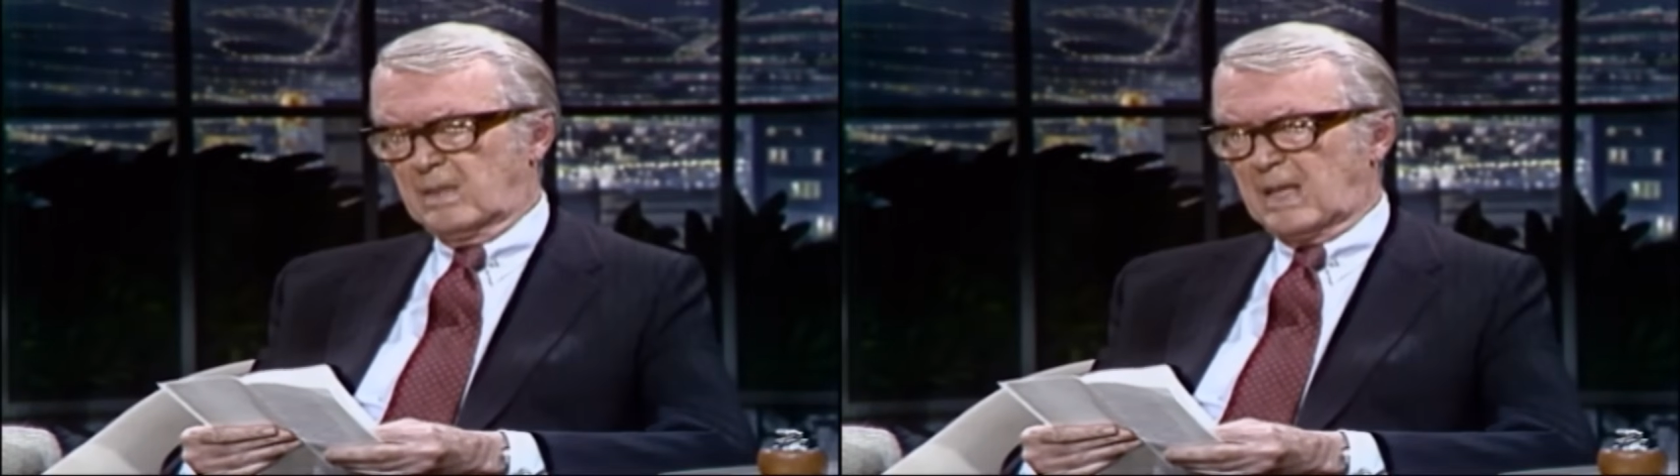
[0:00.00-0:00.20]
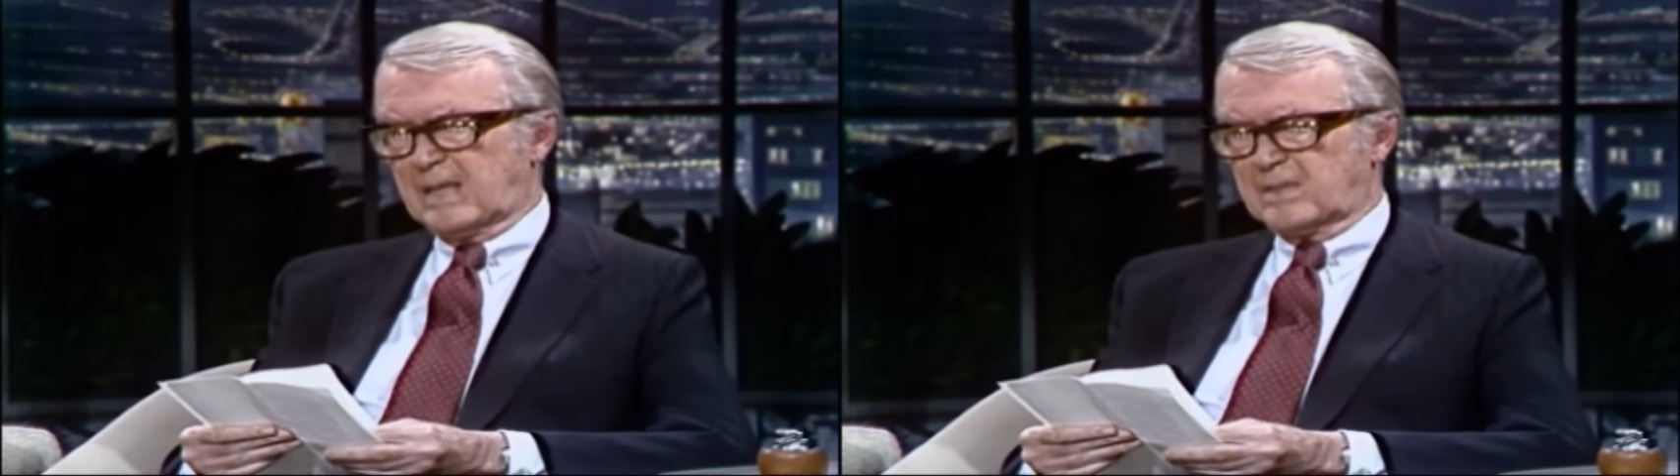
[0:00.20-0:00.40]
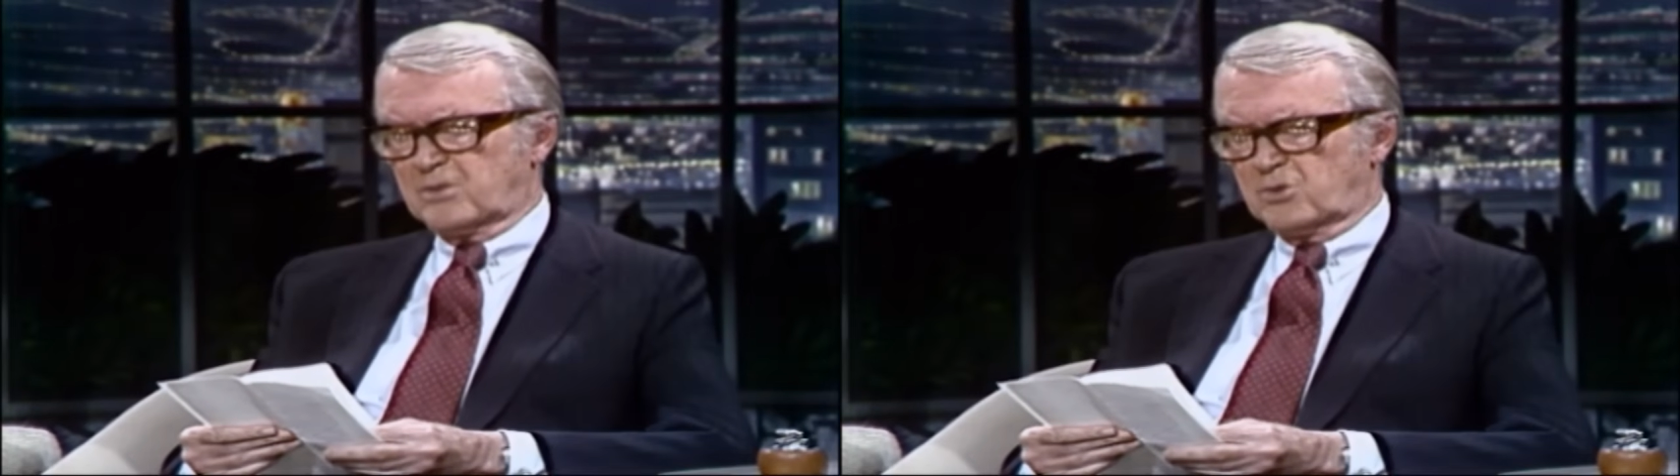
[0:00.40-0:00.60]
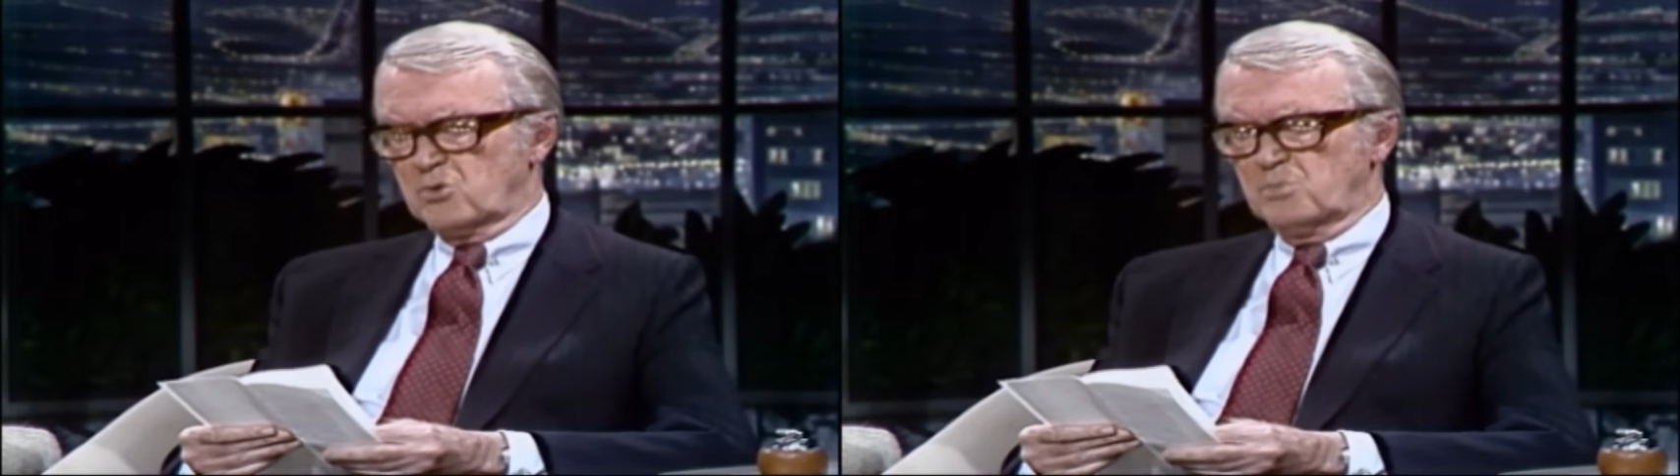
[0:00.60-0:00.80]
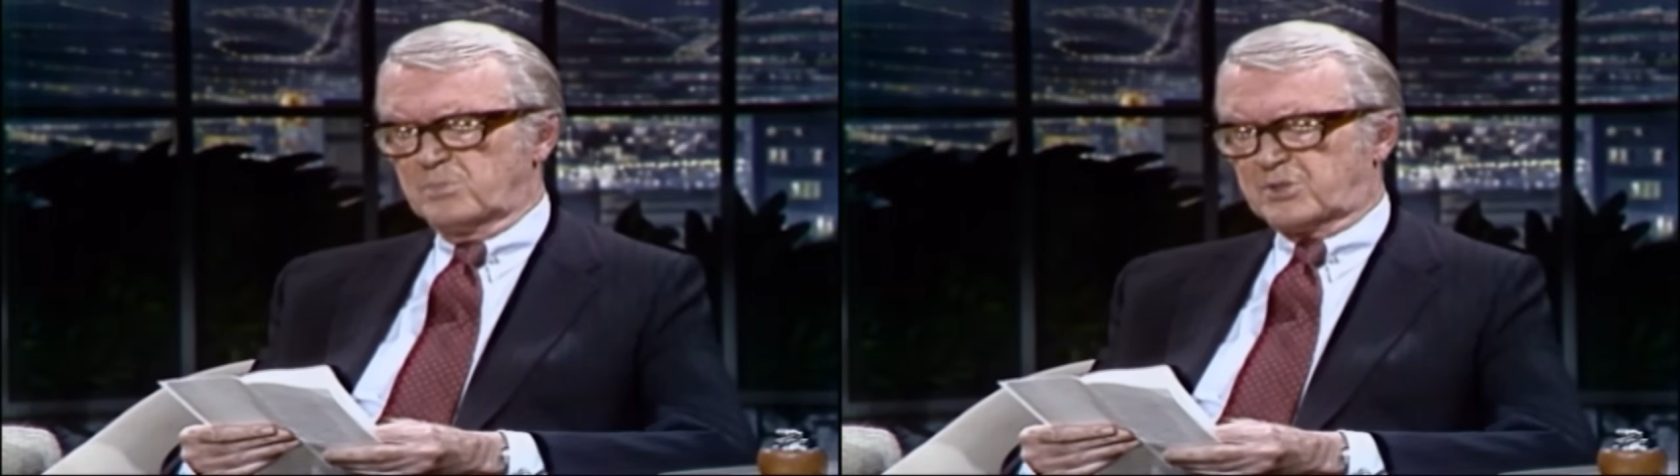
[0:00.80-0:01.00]
like
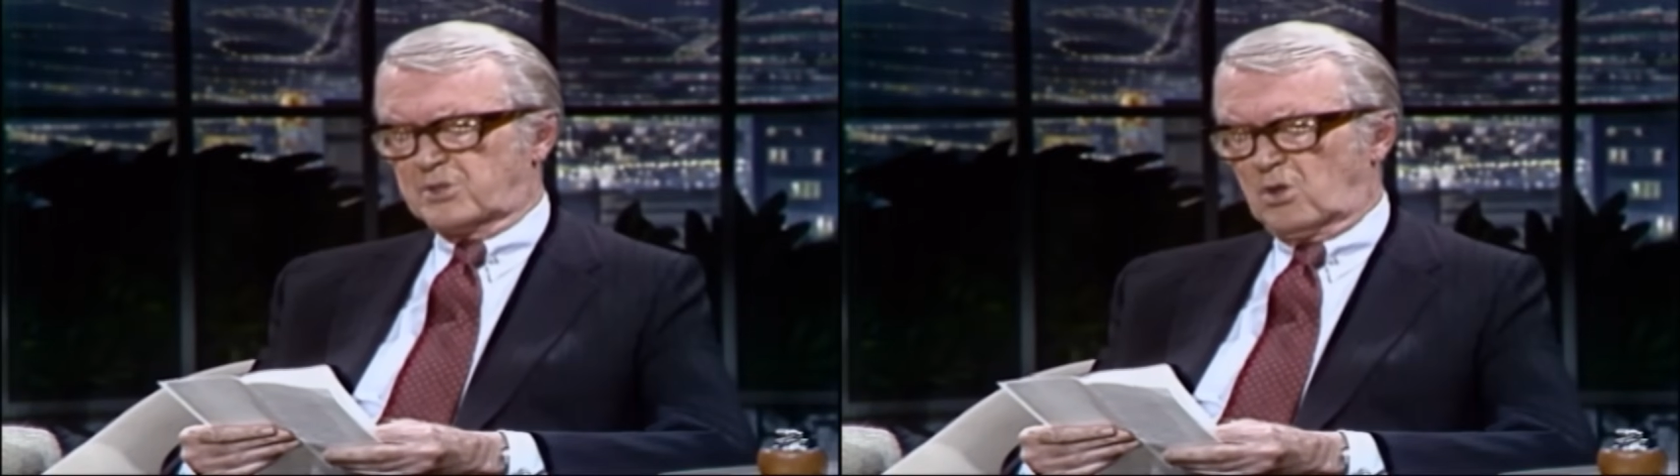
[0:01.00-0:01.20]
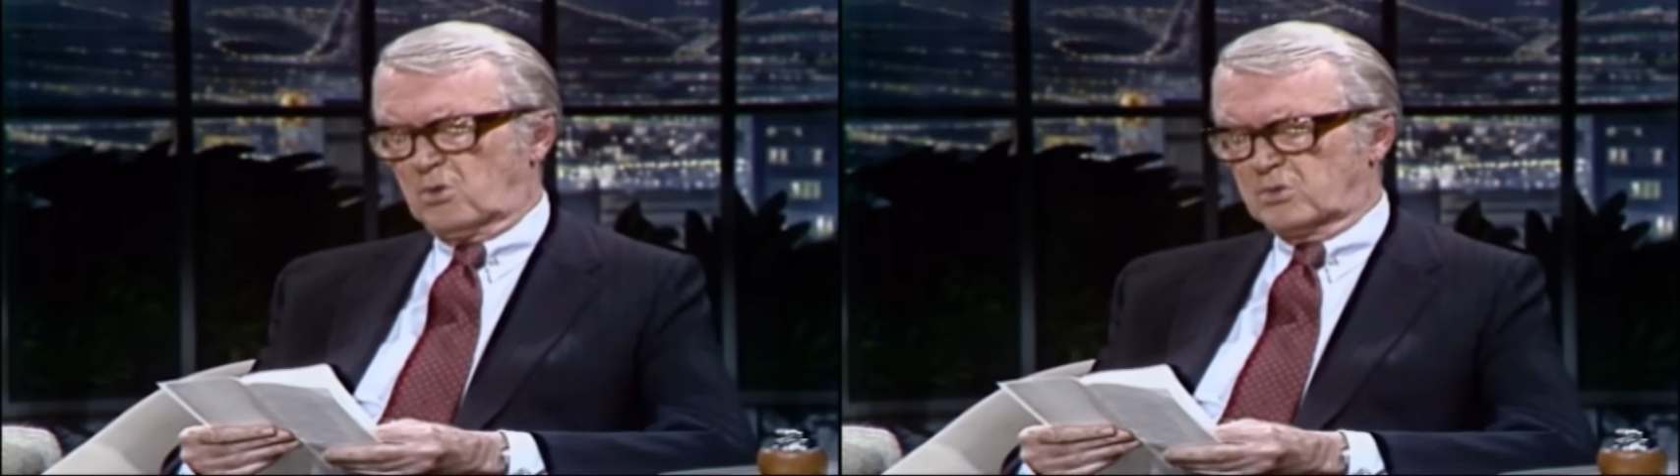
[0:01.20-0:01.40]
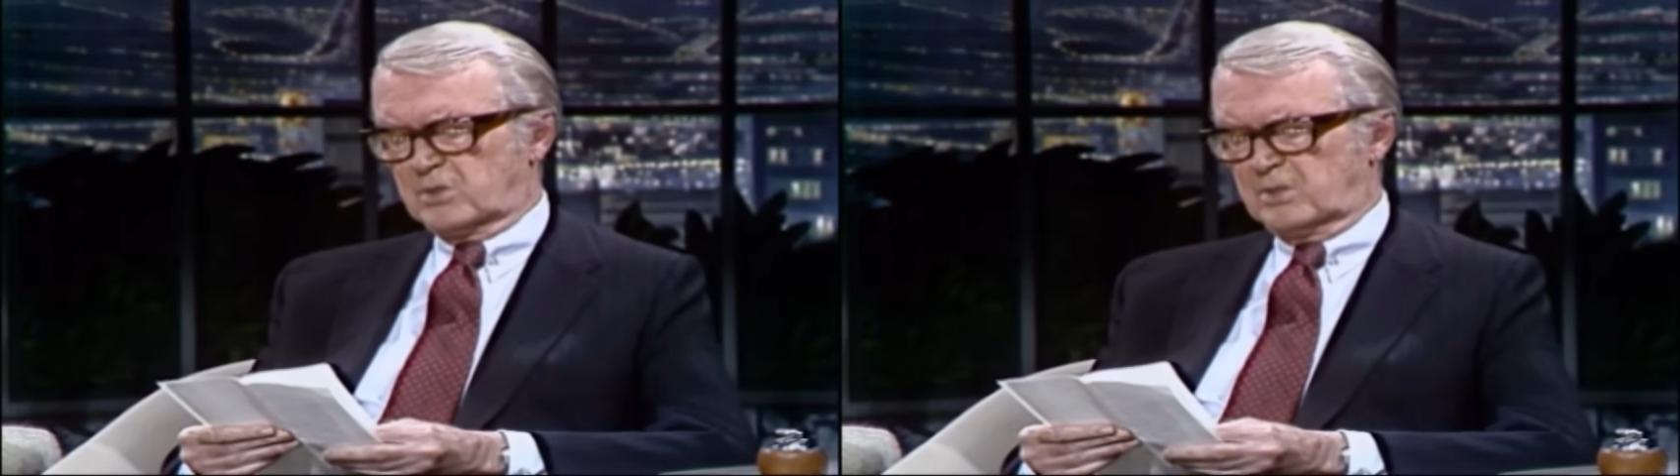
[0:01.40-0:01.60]
tombstones